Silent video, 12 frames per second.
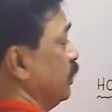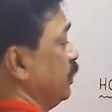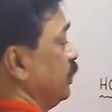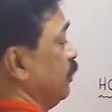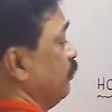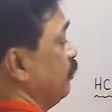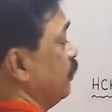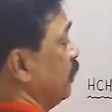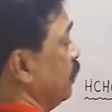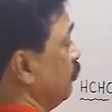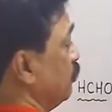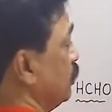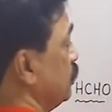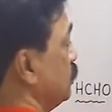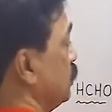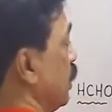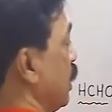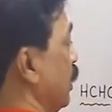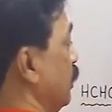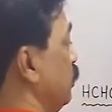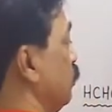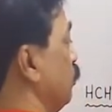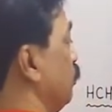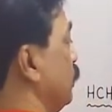trivial name, this is the
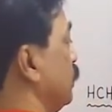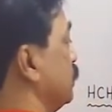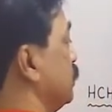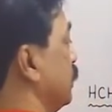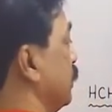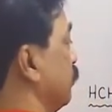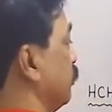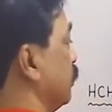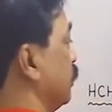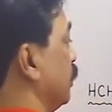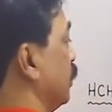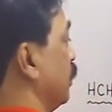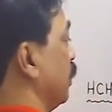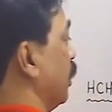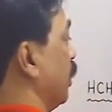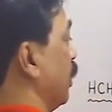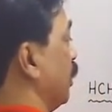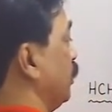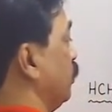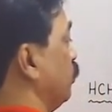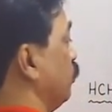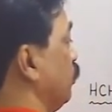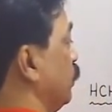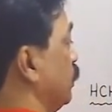IUPAC name.
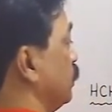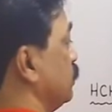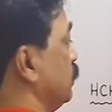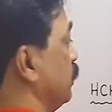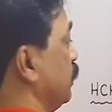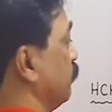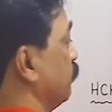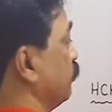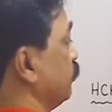IUPAC name.